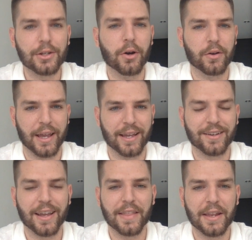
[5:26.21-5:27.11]
No,
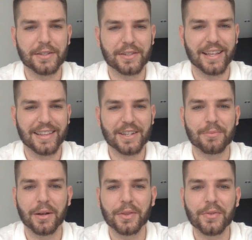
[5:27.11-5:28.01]
okay, that is
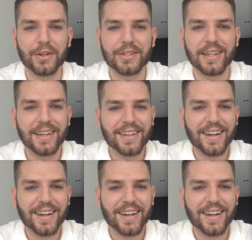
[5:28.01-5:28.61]
month first.